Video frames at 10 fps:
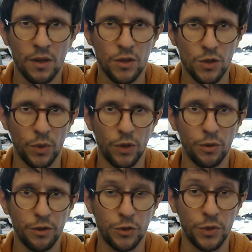So in
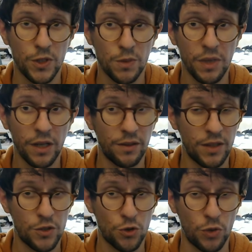order to inspect
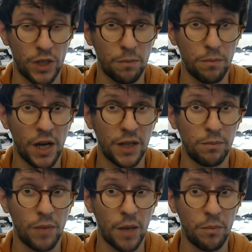this string byte
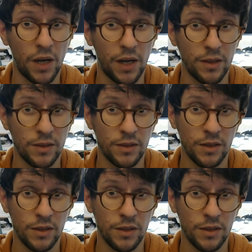by byte,